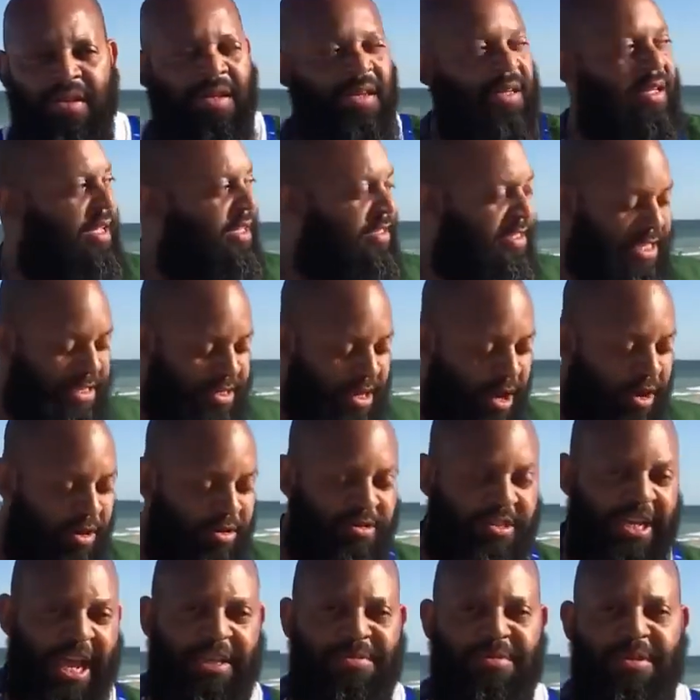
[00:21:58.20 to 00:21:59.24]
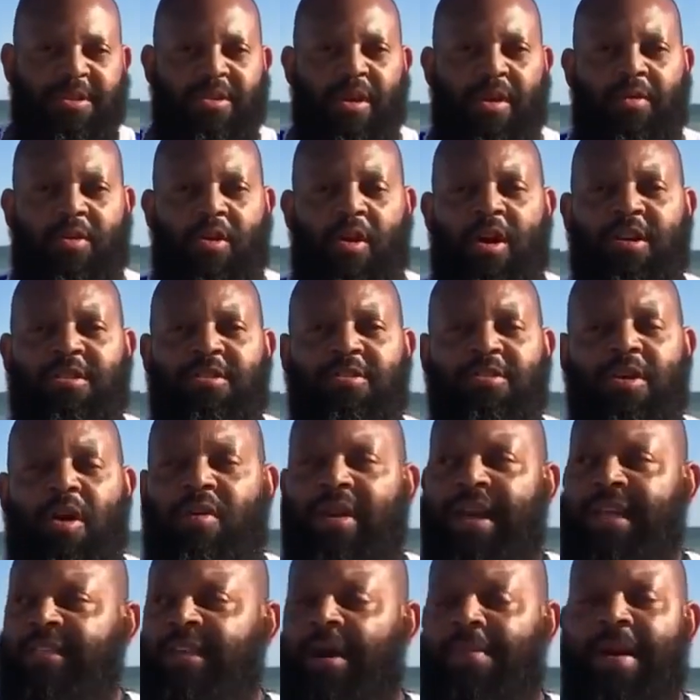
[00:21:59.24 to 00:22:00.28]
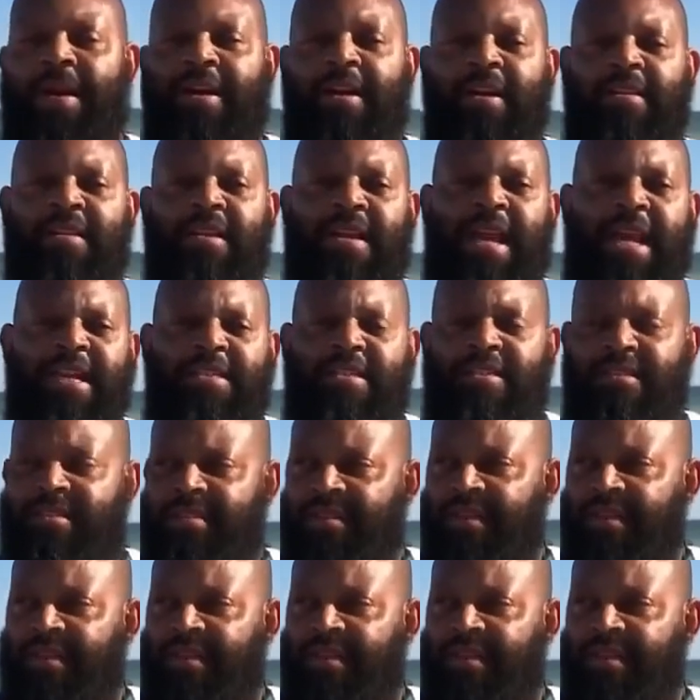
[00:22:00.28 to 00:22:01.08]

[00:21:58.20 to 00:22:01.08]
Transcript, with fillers: It's in the Old Testament, so of course you know it ain't talking about the other nations.